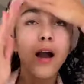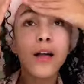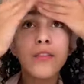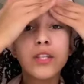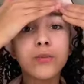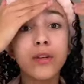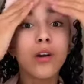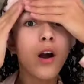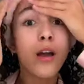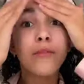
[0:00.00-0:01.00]
And this
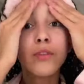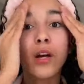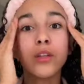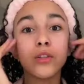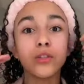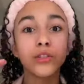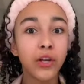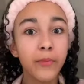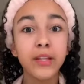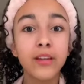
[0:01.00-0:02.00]
week I've done
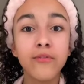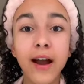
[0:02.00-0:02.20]
so many